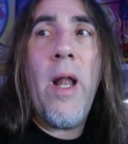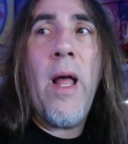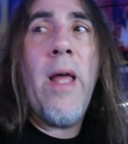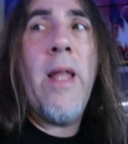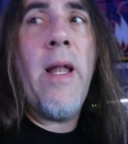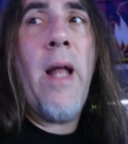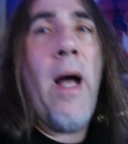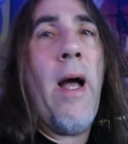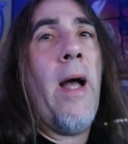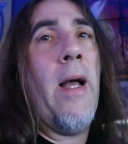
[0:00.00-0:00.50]

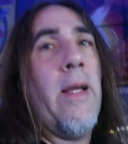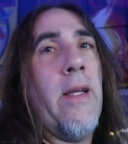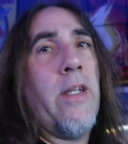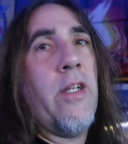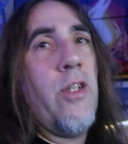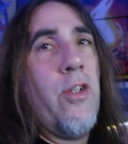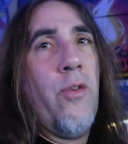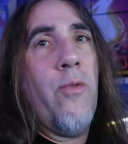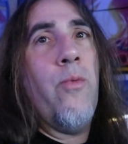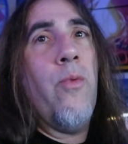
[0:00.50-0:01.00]
and I
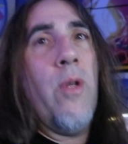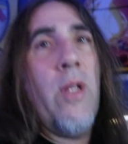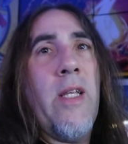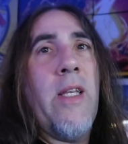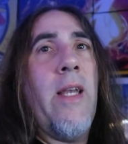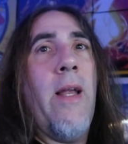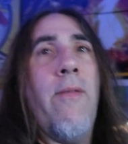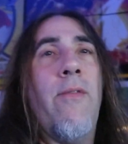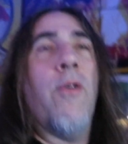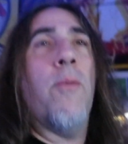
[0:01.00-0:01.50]
could
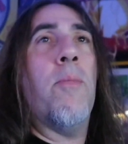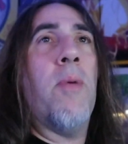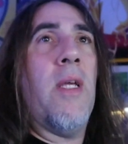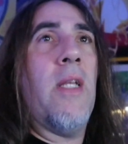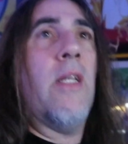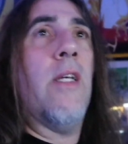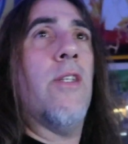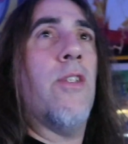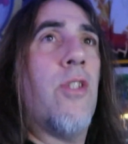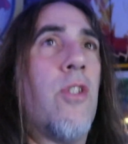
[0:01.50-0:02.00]
really never
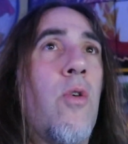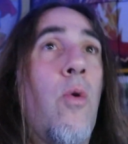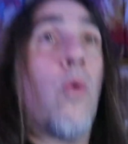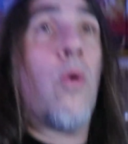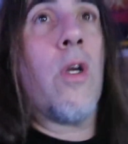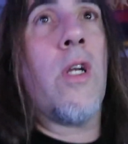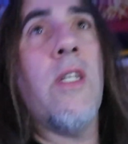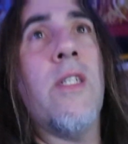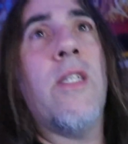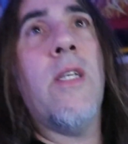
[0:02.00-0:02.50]
beat his
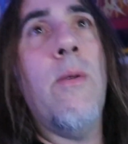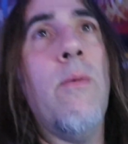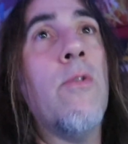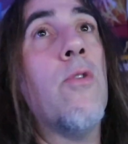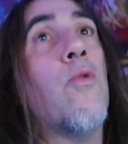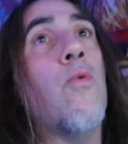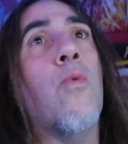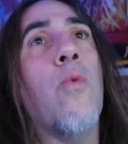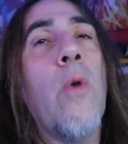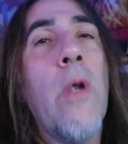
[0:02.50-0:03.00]
score because he
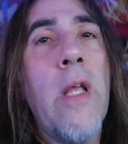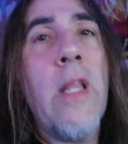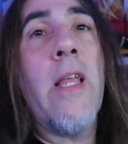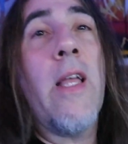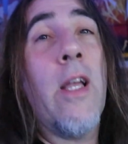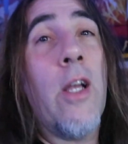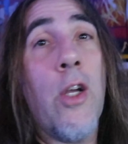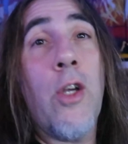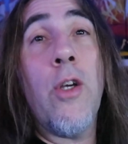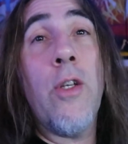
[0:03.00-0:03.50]
was
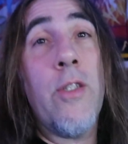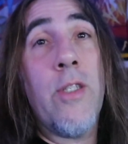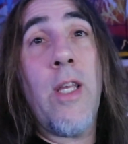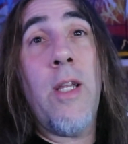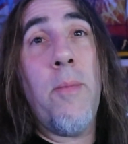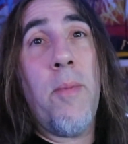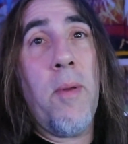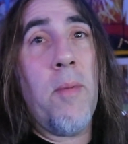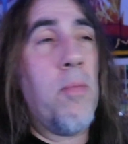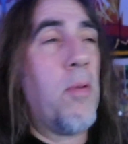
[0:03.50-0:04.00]
really a good
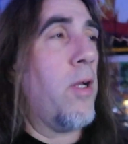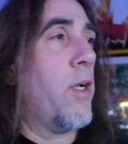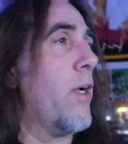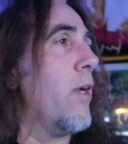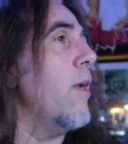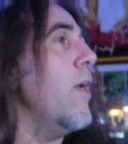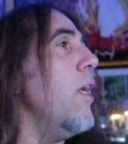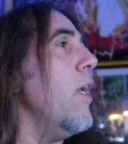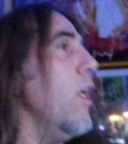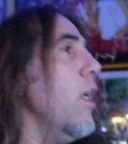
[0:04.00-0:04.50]
Centipede player.